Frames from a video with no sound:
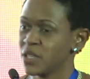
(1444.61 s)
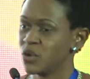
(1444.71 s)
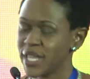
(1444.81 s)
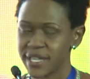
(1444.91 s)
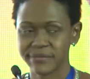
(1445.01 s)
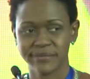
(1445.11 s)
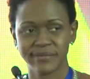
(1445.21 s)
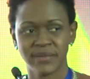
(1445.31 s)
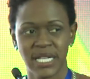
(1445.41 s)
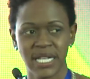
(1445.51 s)
Okay?
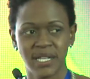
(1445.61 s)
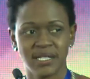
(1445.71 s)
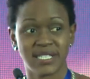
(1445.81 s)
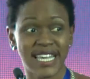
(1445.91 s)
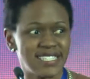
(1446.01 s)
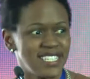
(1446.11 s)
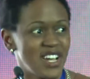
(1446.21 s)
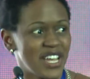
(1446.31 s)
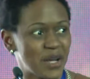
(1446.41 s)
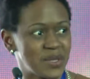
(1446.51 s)
So that's it
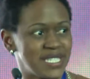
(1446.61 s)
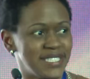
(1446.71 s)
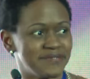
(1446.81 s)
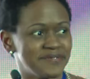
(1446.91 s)
on equity.